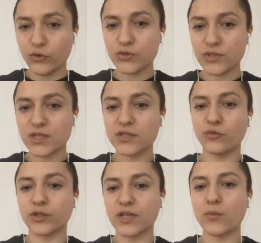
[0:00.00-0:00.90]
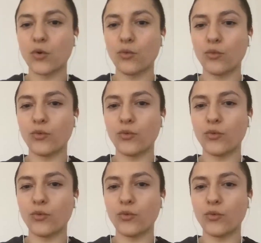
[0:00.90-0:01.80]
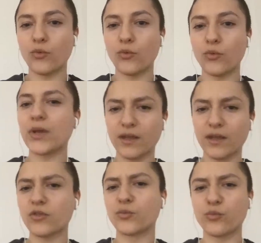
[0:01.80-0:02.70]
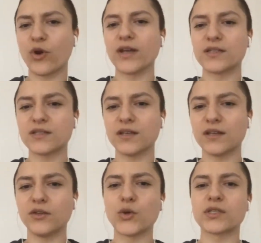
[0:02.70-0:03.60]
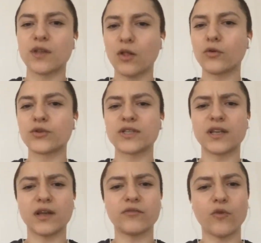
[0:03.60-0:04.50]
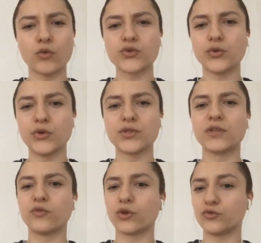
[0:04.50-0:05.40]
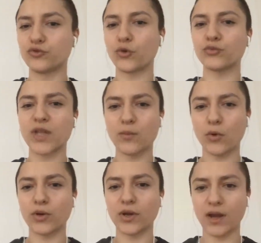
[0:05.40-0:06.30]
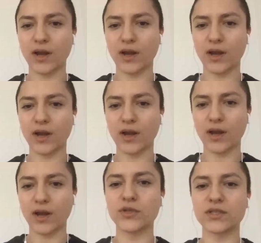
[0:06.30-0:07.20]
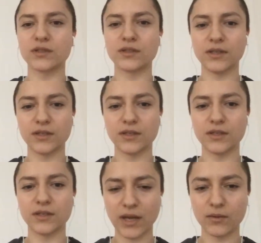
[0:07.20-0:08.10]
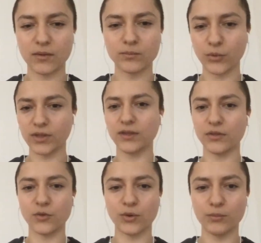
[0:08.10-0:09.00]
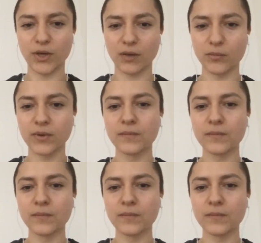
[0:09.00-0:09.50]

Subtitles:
used this for a demo with a querying Ether price in US dollars, and I've also used it for a drone demo that I made recently at a Berlin Ethereum meetup.